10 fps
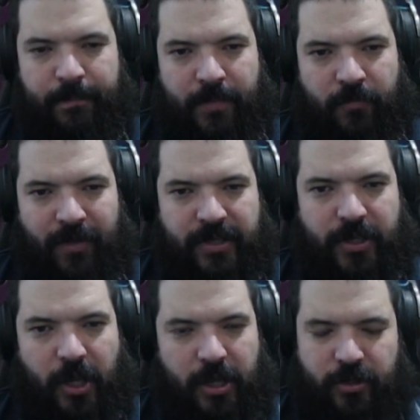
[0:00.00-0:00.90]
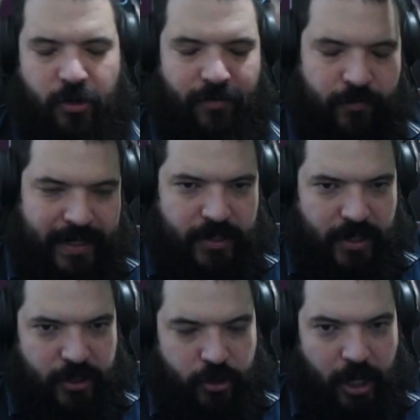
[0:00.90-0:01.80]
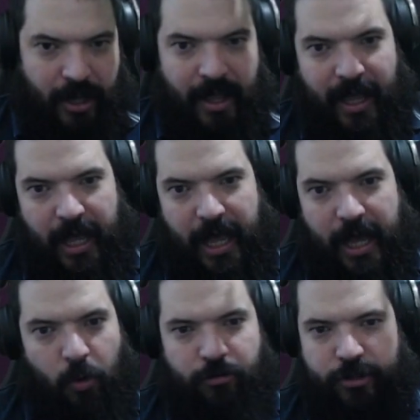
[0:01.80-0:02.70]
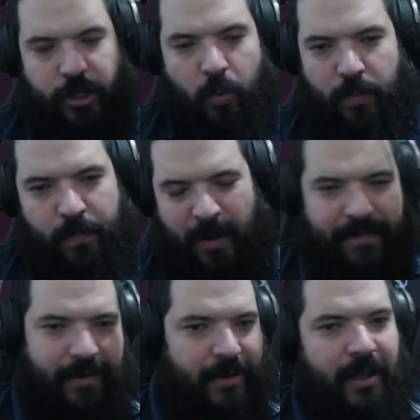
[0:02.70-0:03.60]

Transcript: Researcher or Assault, whatever.